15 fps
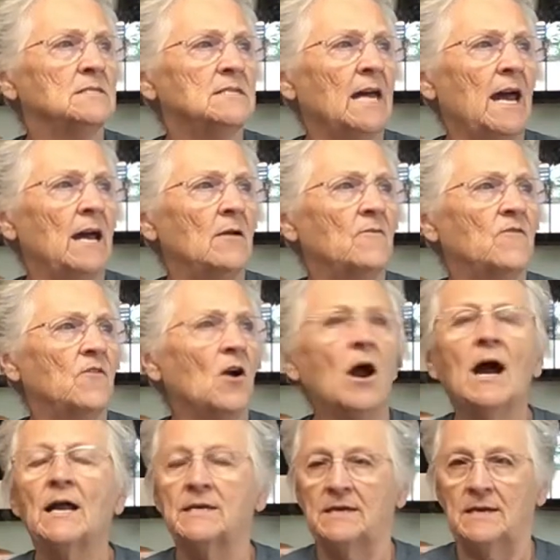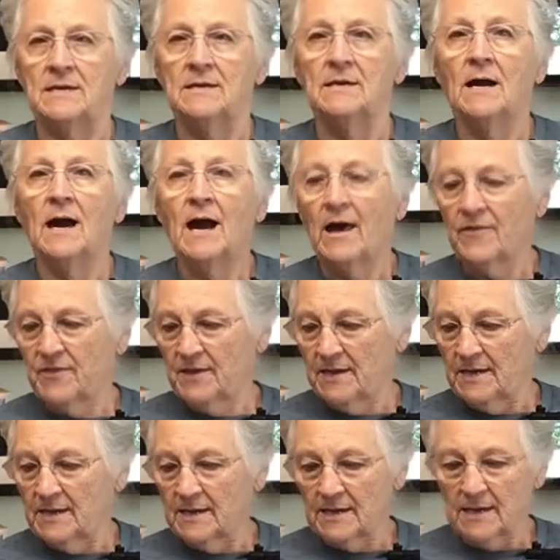Friday, I
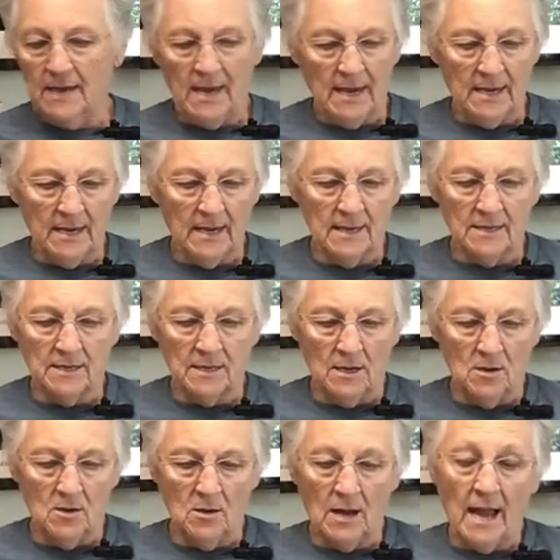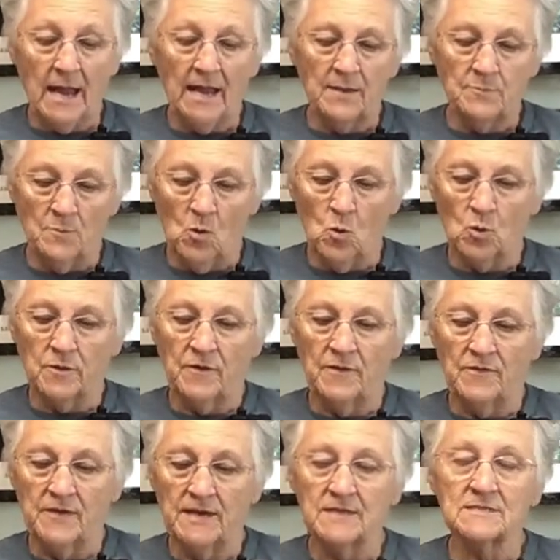think and uh, I had more
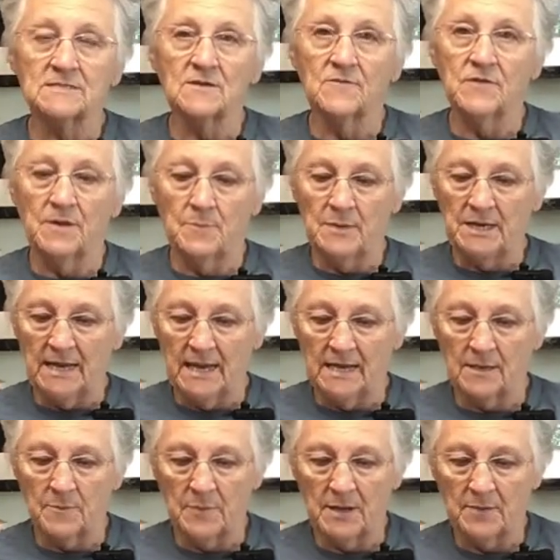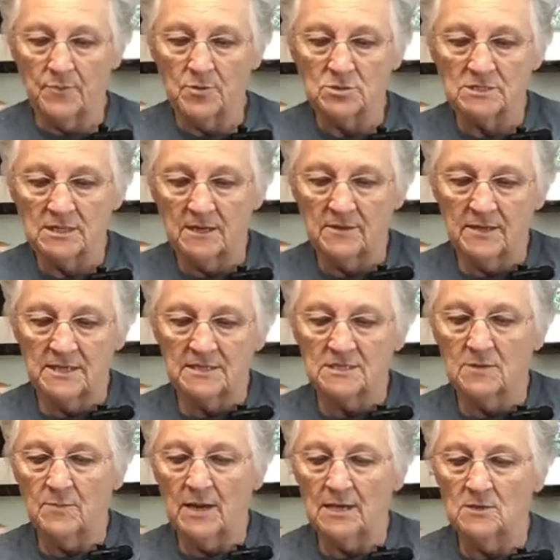than this of the banana peppers, and these
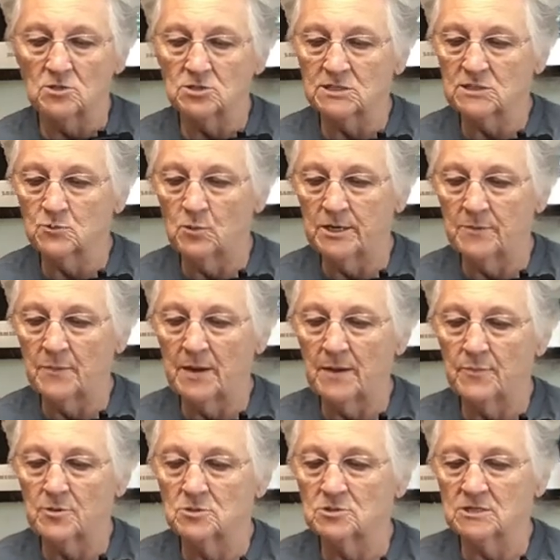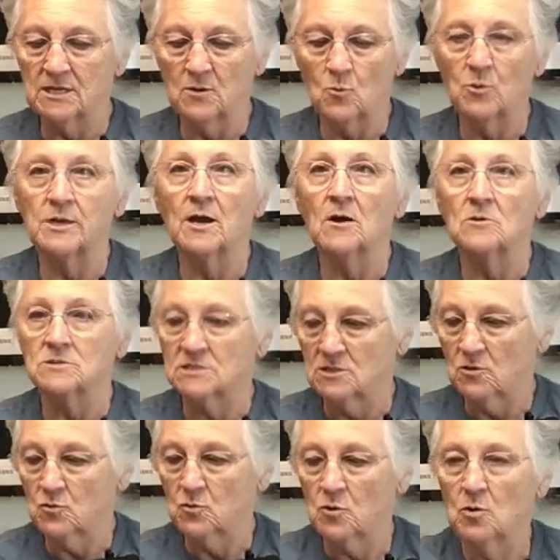are my little sweet peppers that we
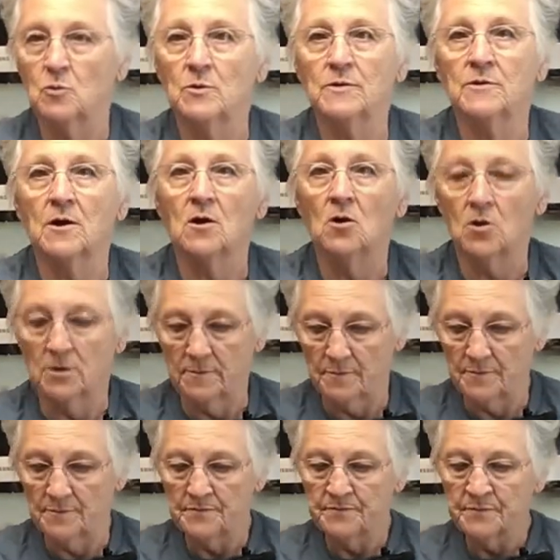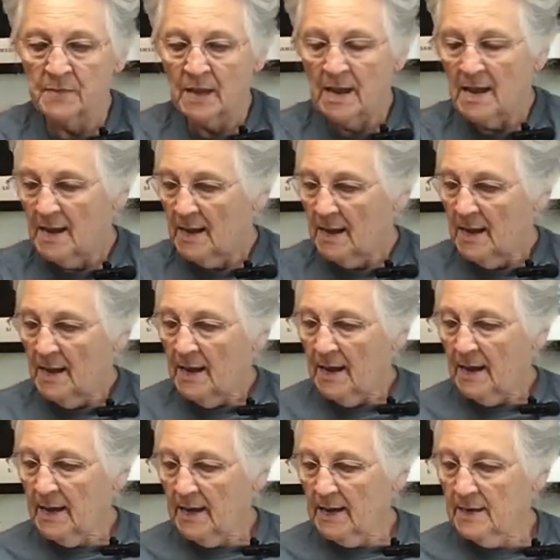also grow in the garden.
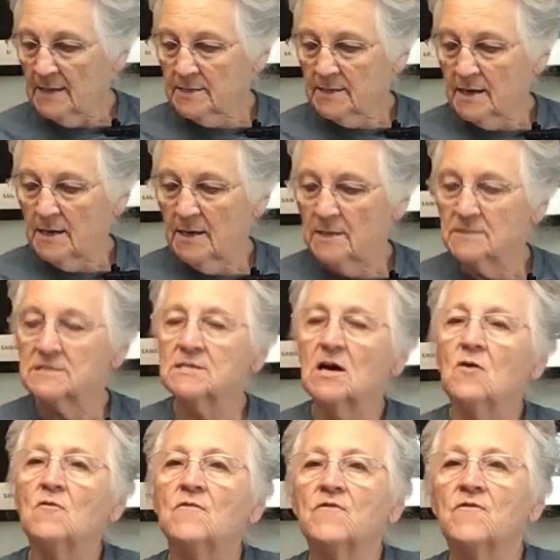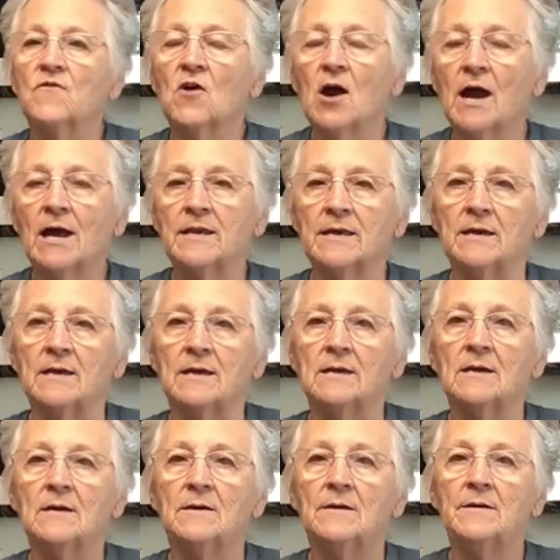And so
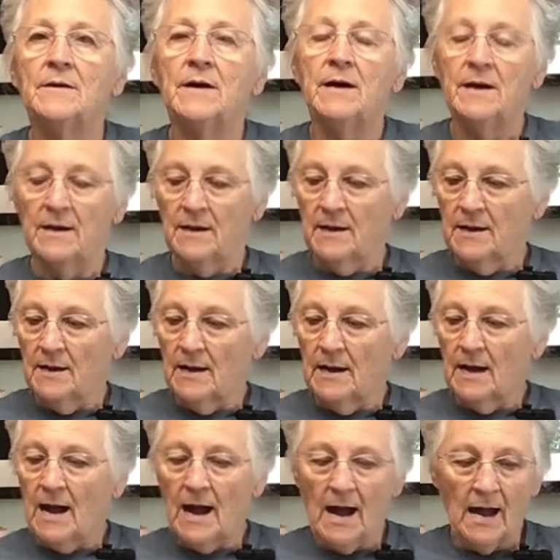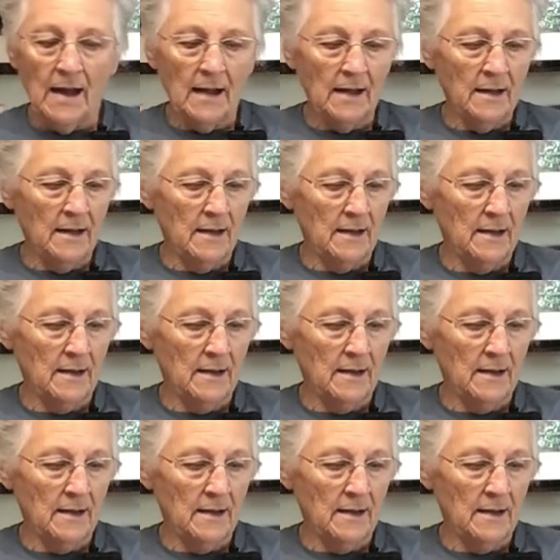Friday, I